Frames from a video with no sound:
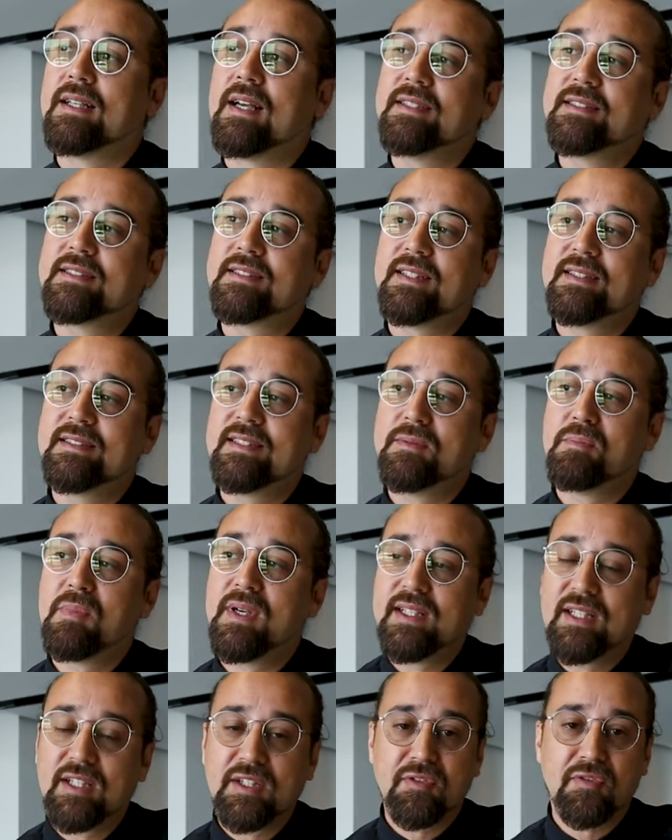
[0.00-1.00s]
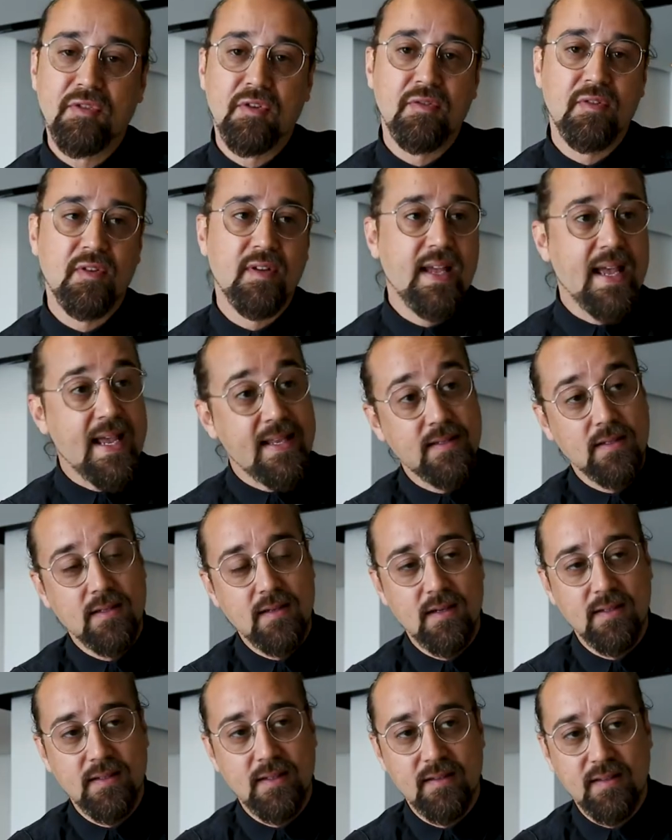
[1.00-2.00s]
I started my life off as a
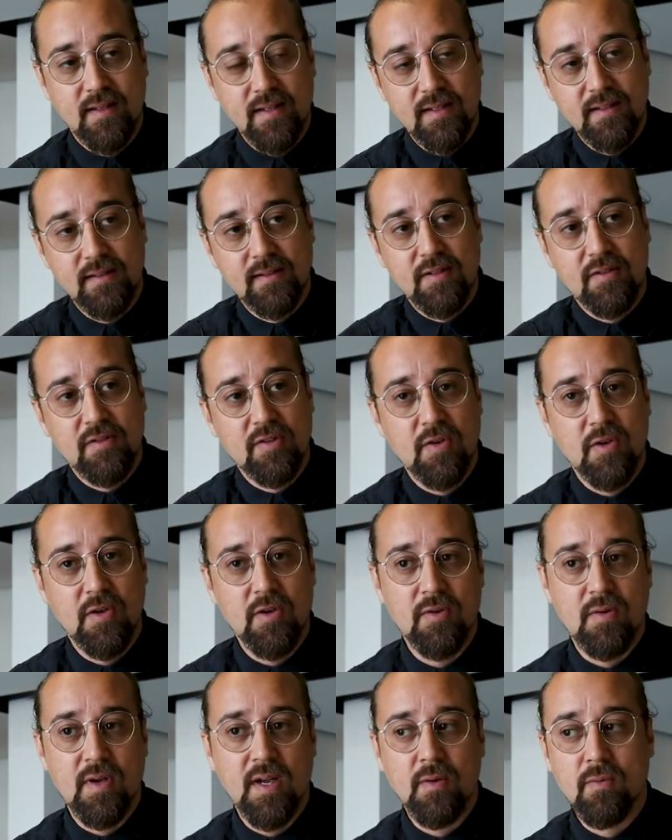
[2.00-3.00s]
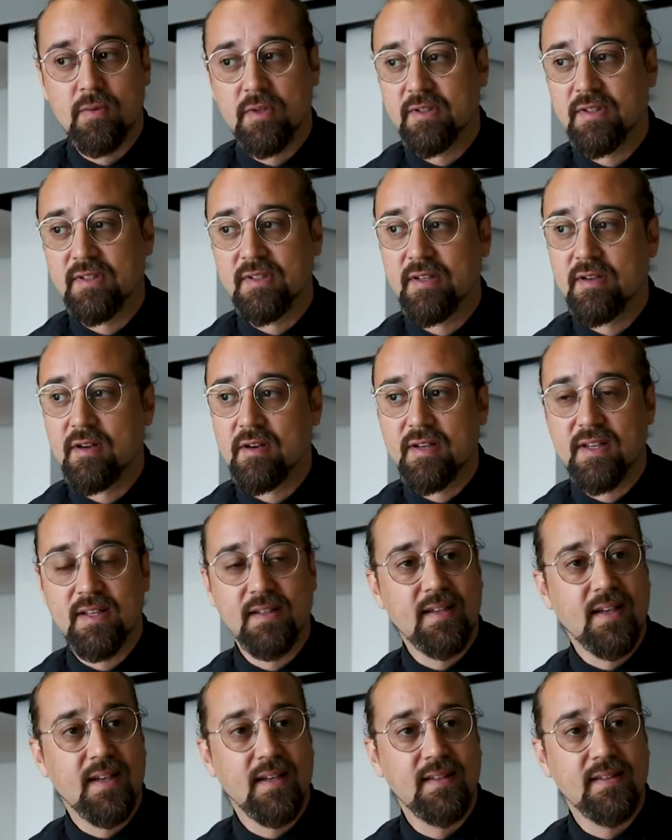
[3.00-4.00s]
car designer, so I wasn't an
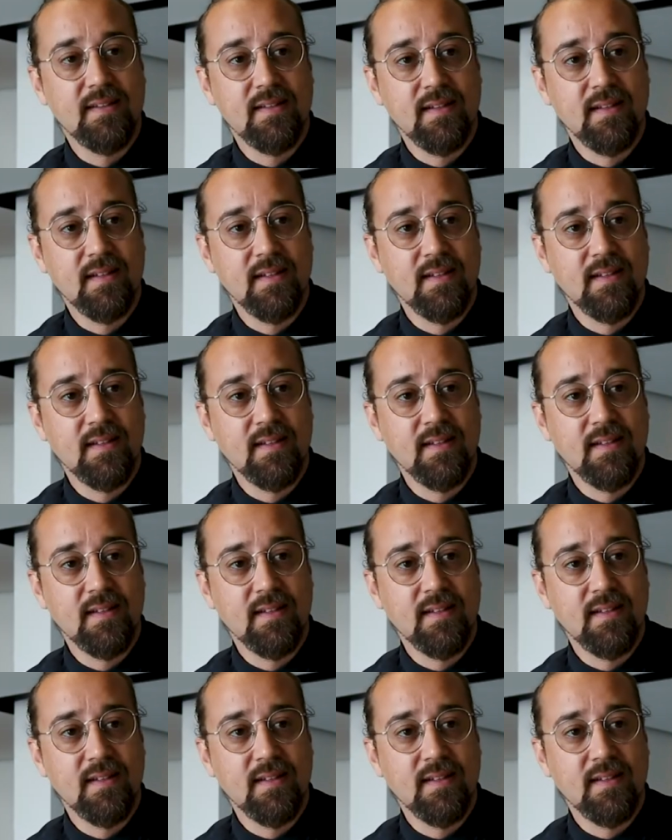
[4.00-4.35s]
architect